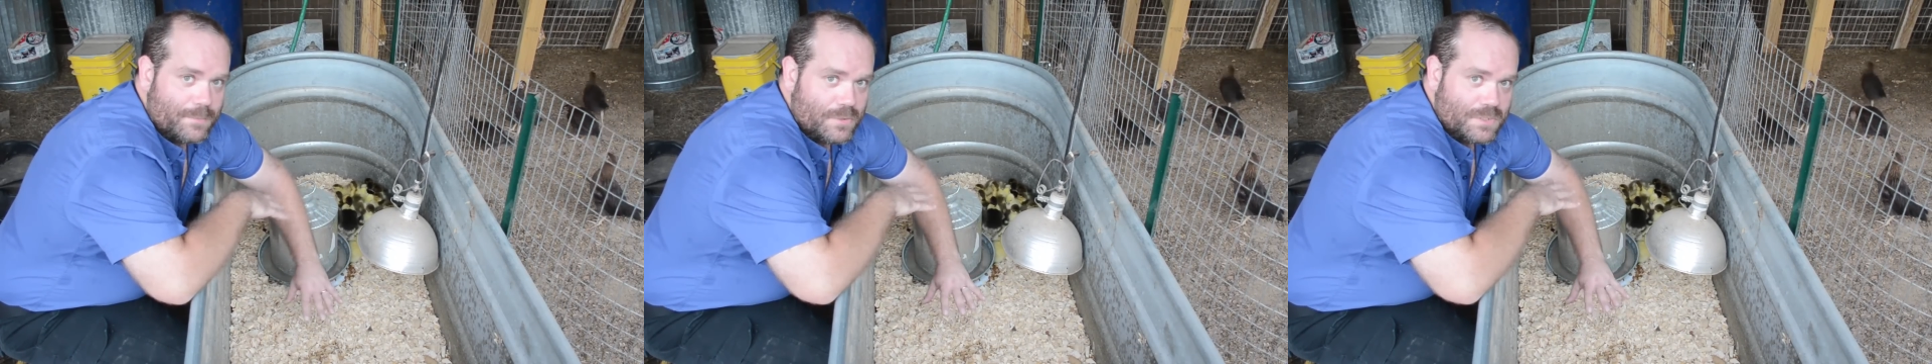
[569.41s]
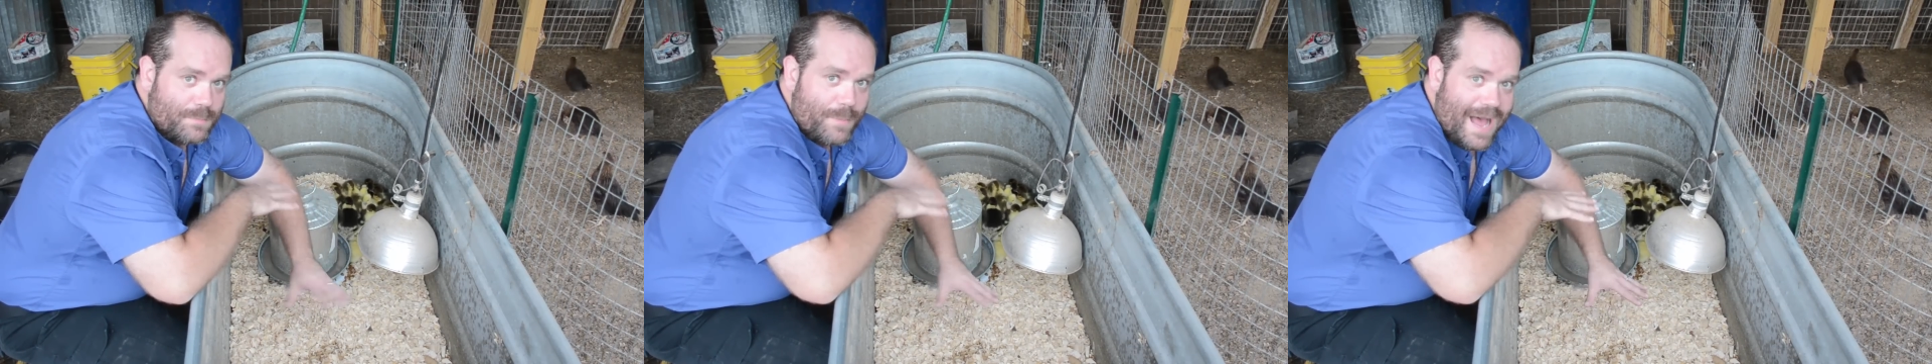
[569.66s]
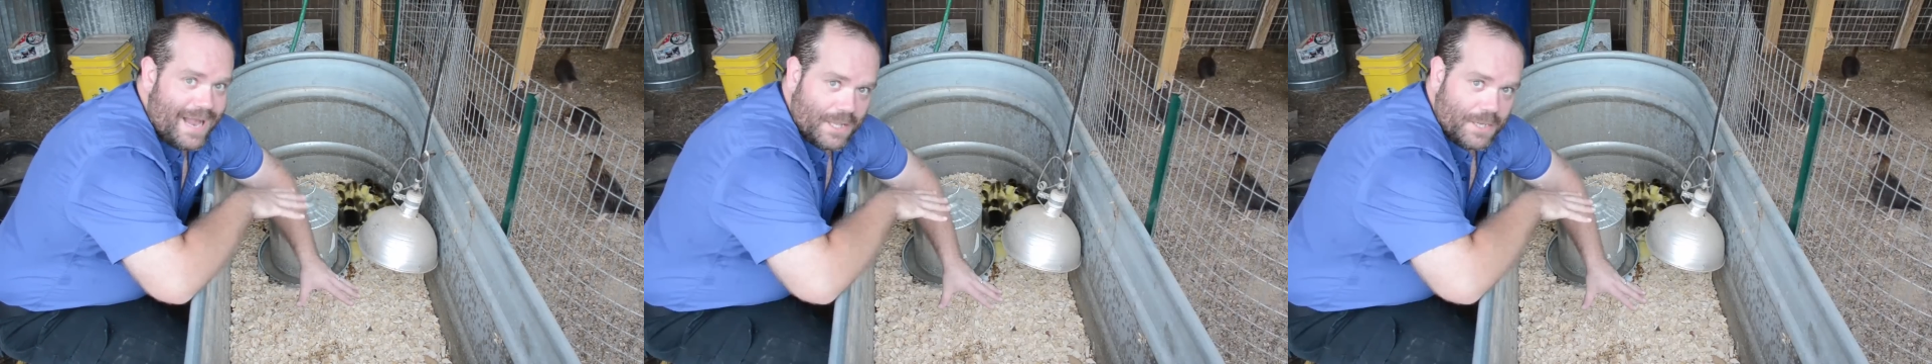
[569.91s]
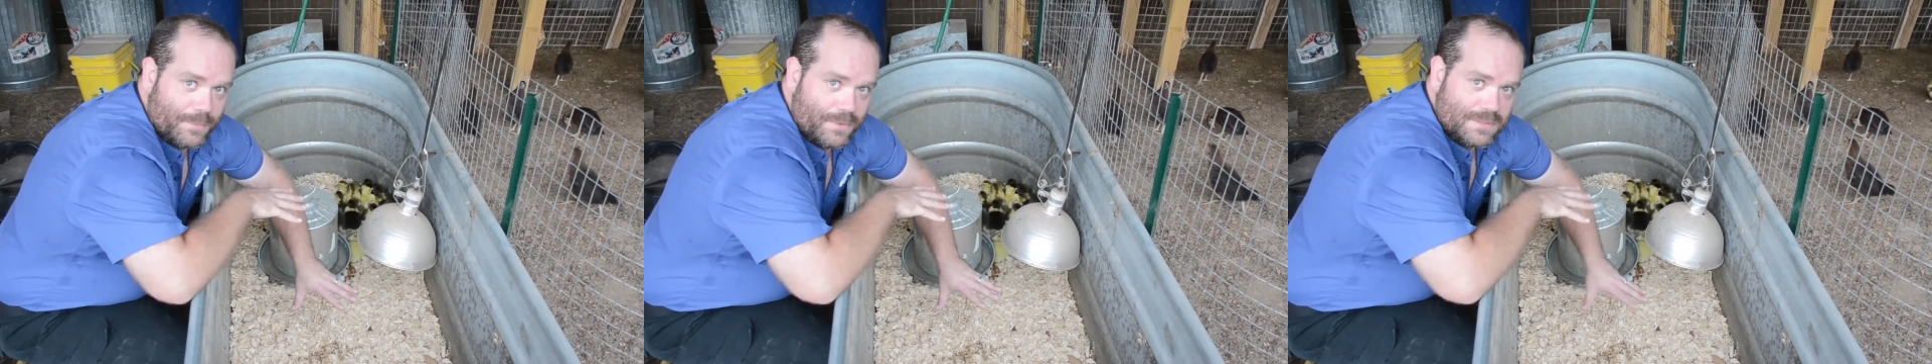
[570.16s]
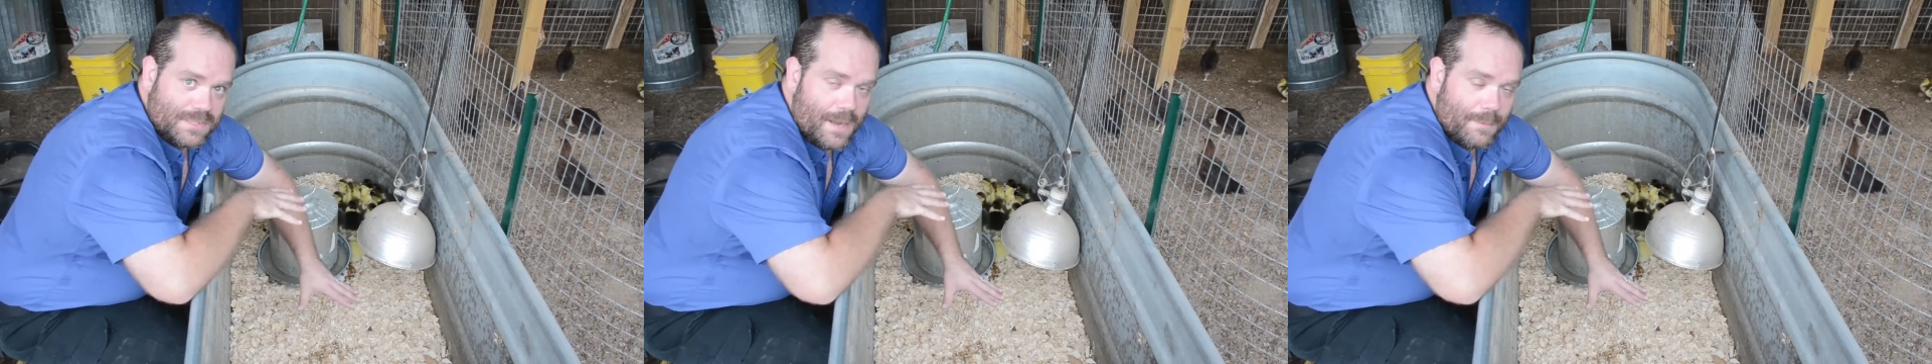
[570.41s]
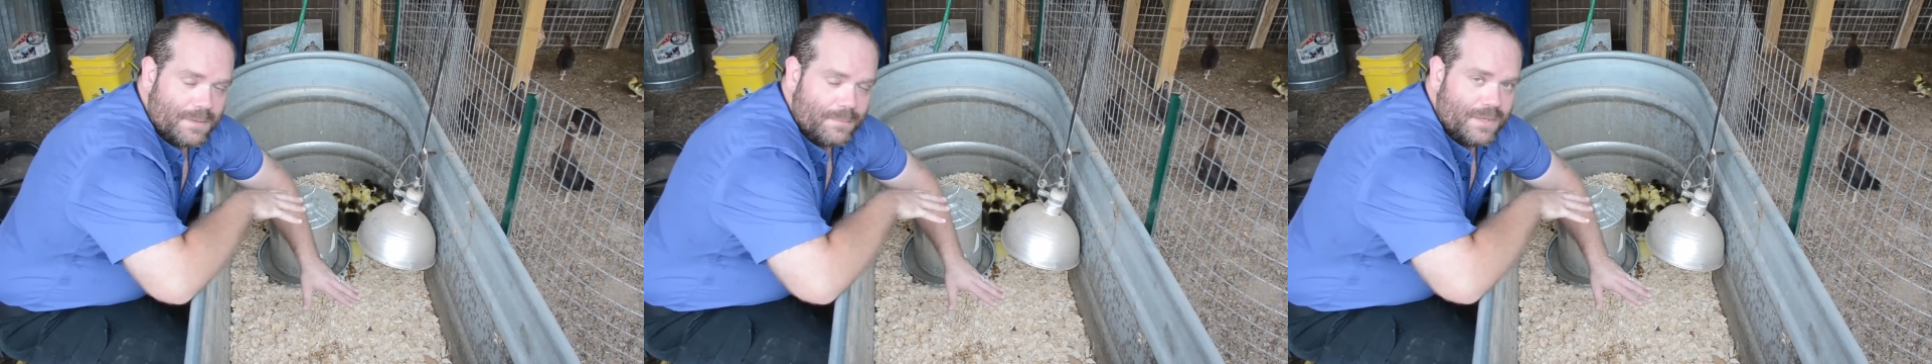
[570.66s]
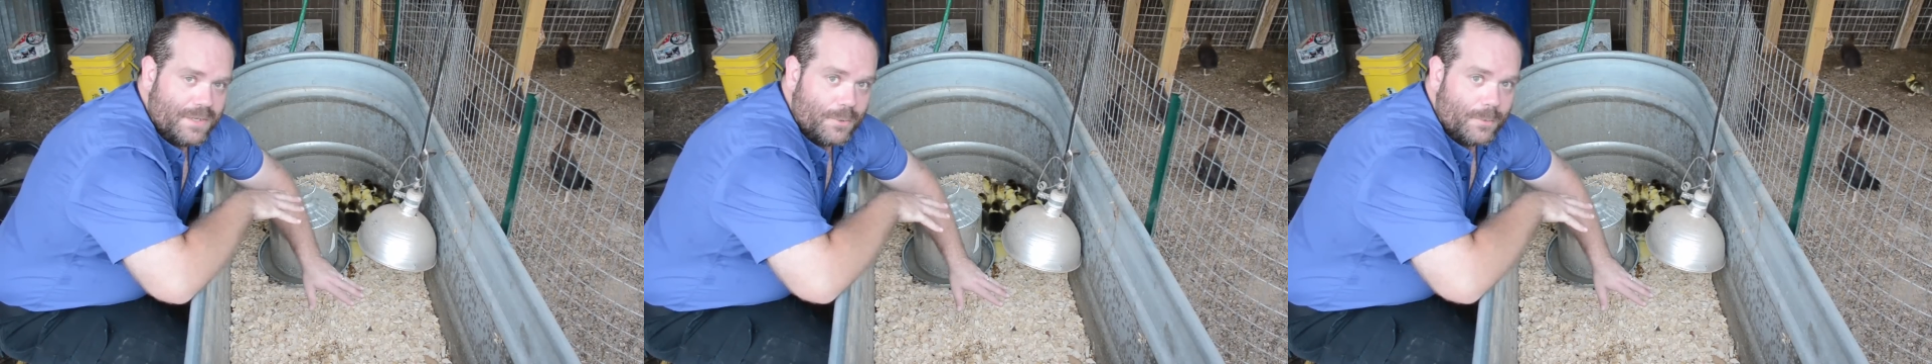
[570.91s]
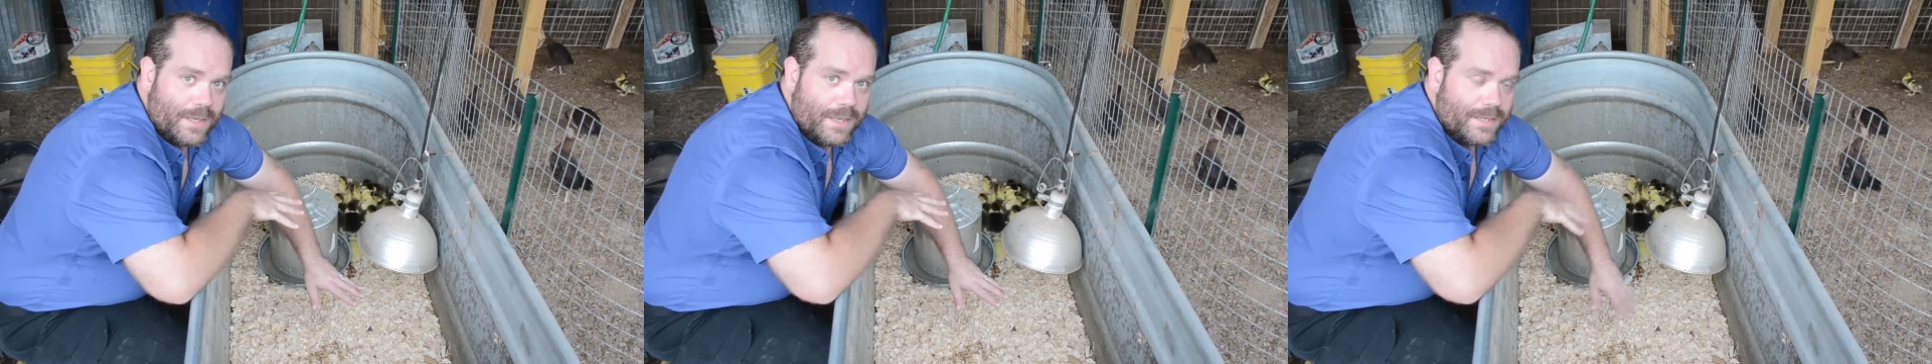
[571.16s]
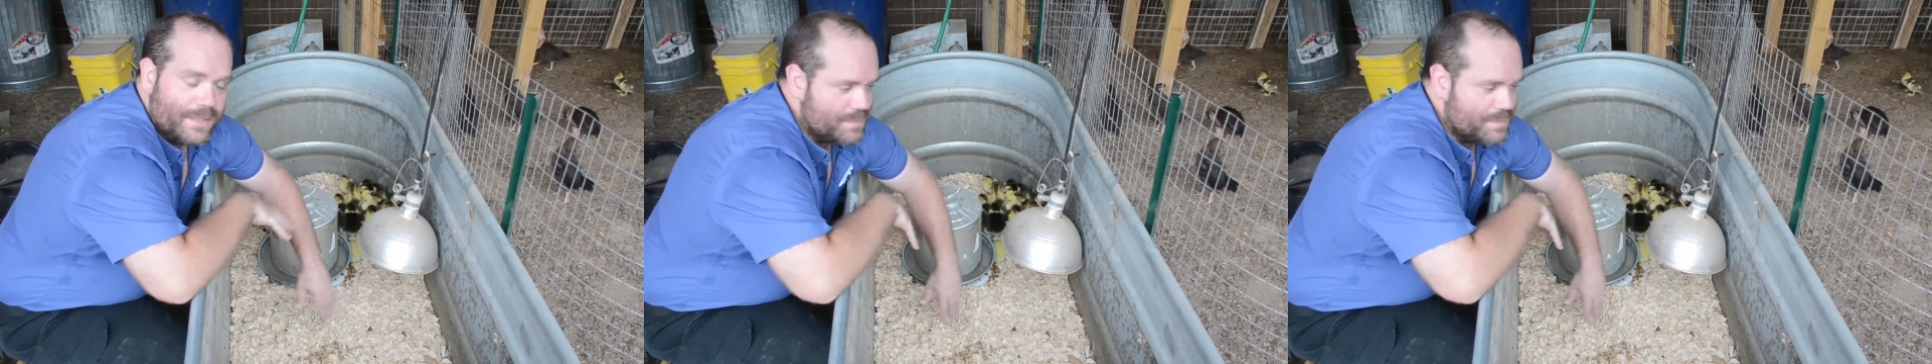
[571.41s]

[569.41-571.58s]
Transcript: most palatable time to be doing it,